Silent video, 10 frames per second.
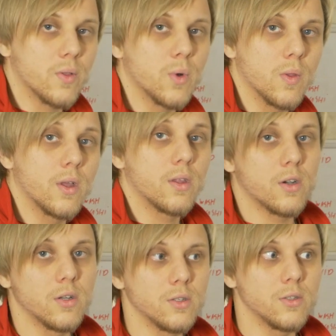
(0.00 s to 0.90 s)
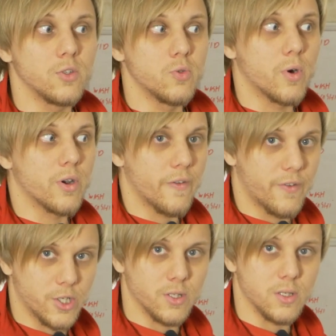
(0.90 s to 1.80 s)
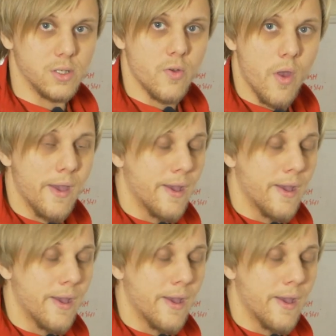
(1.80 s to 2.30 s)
with one another, no more inefficiencies.